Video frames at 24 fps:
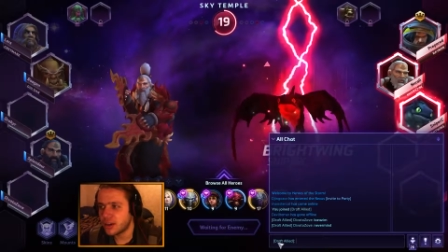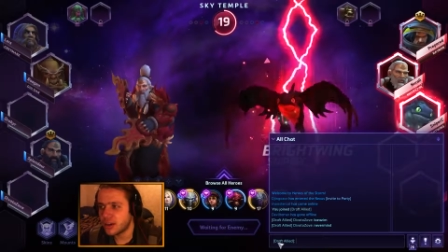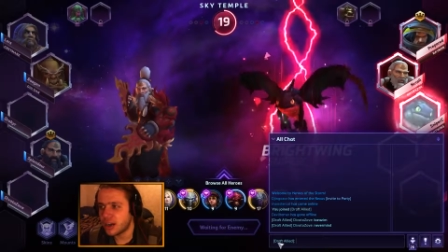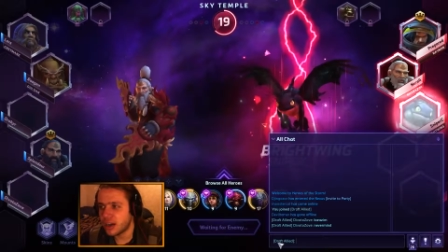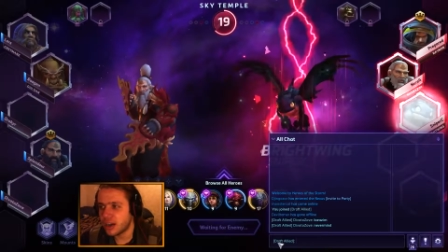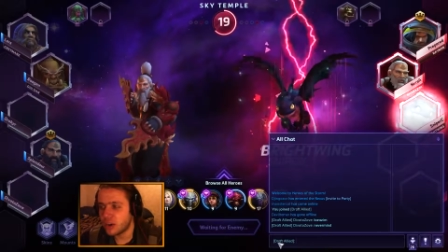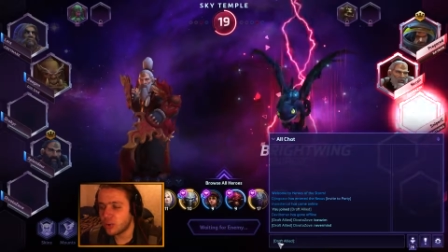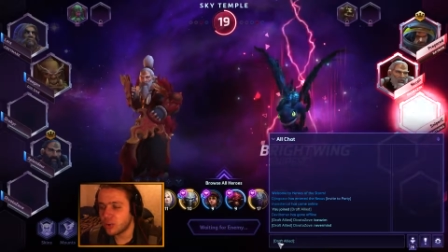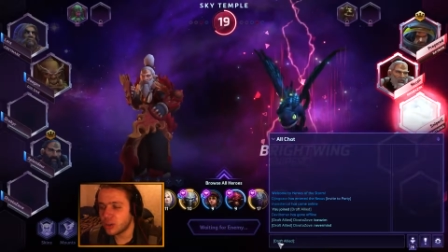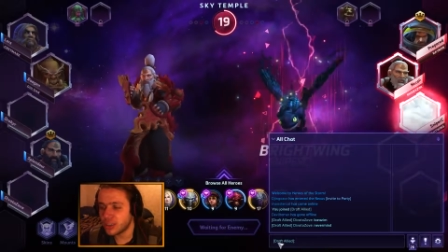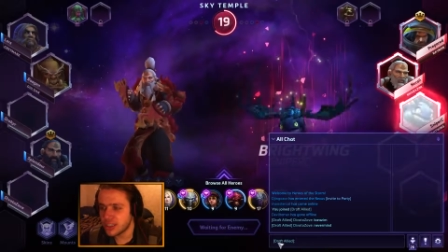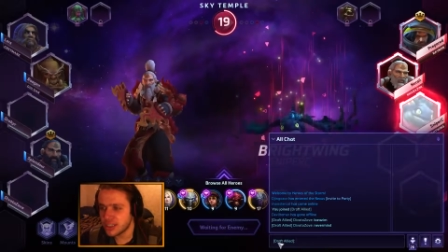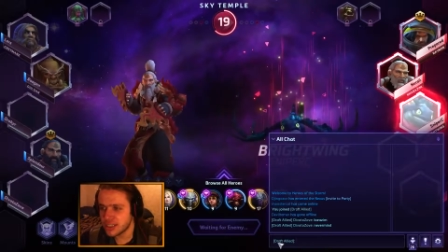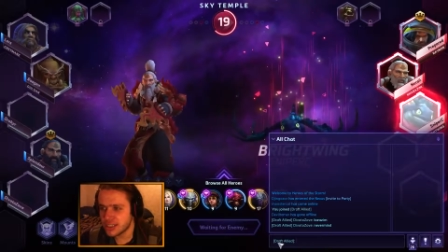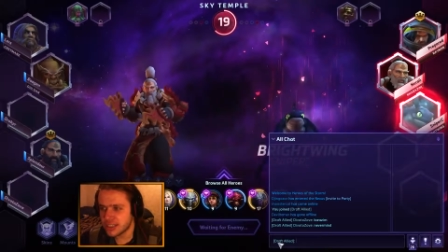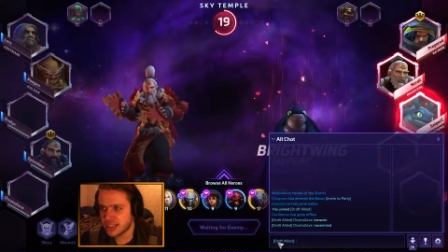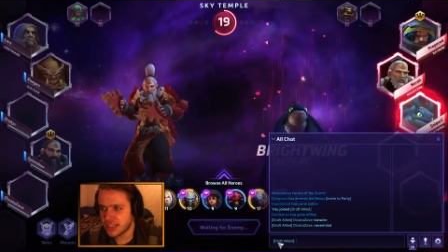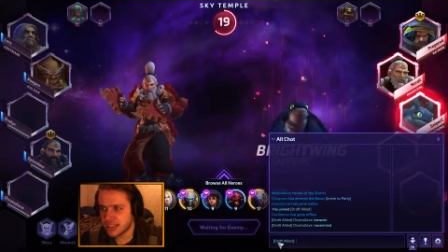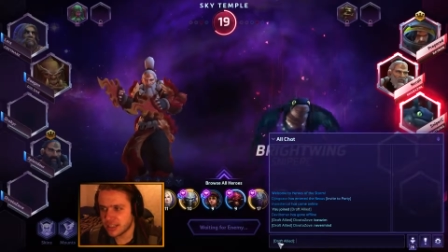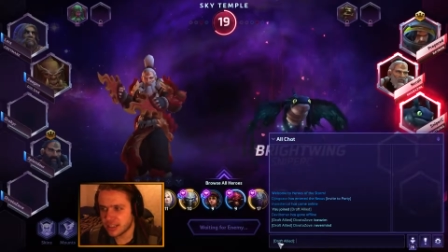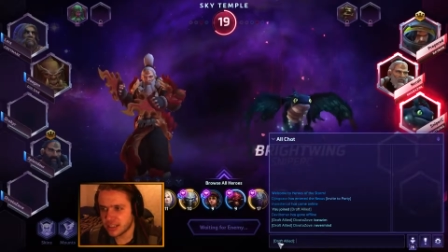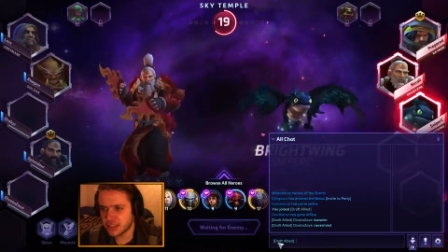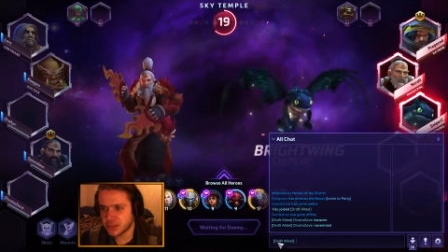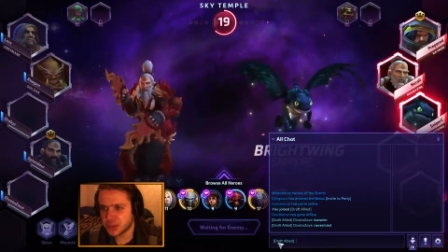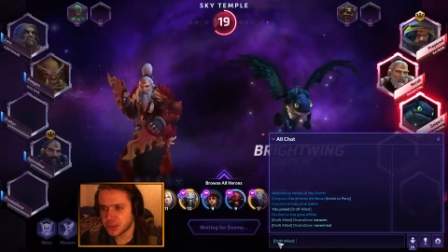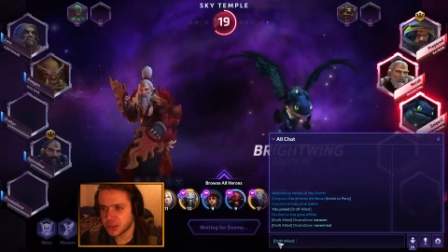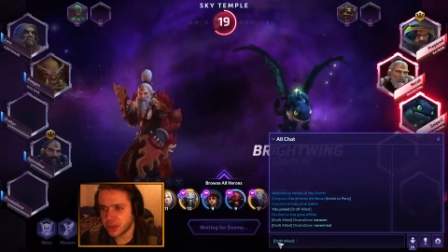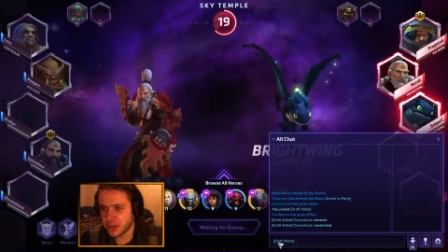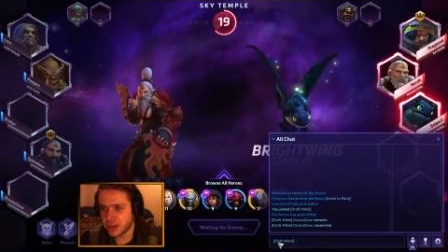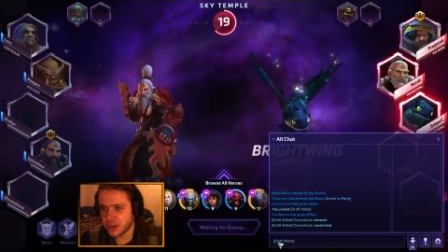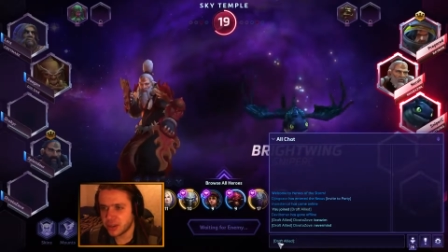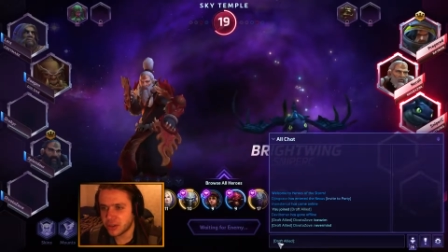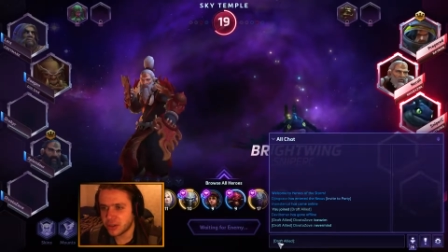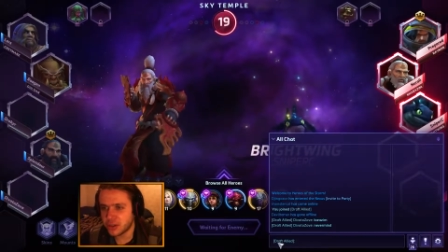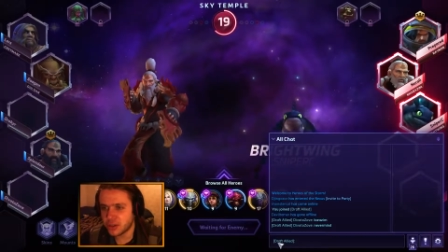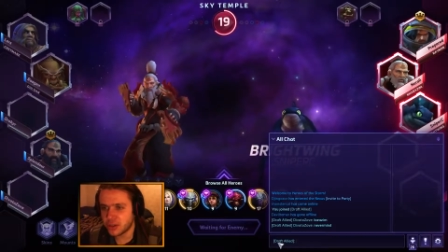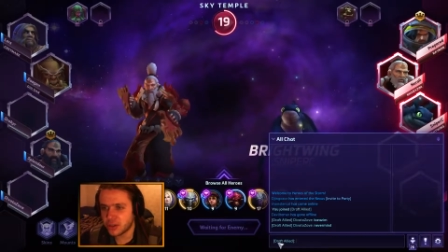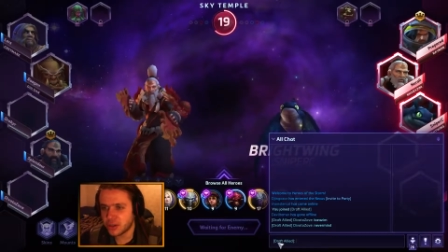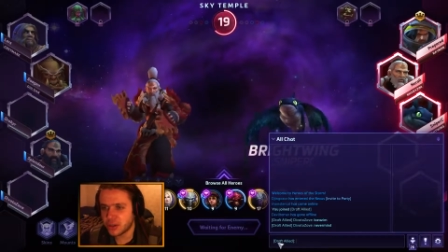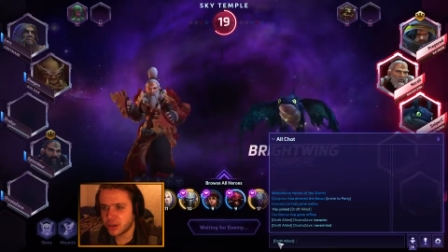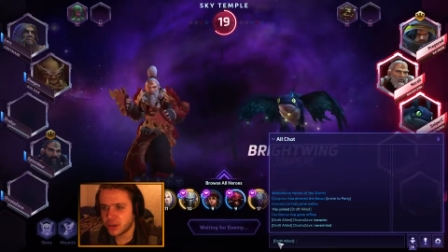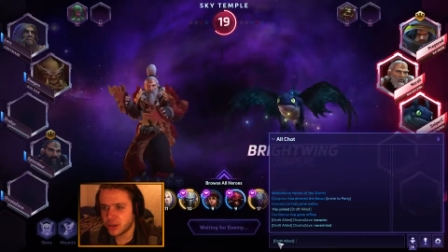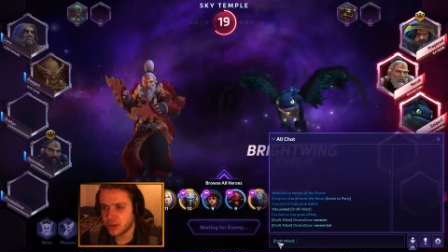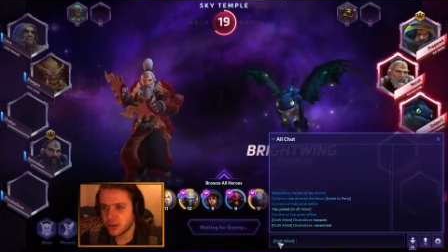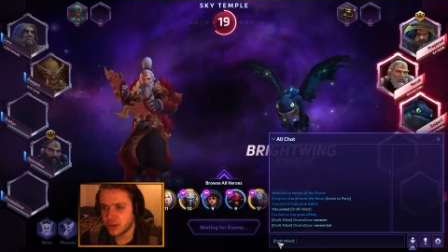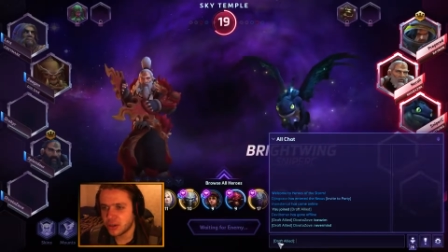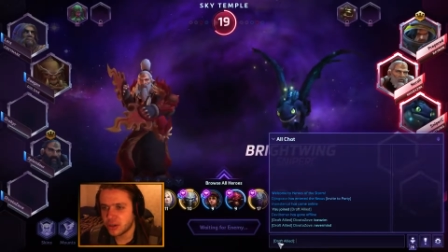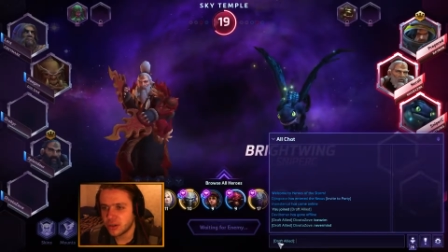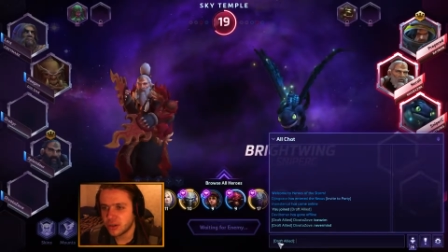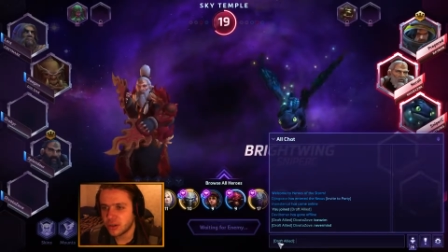I wouldn't say the Trainer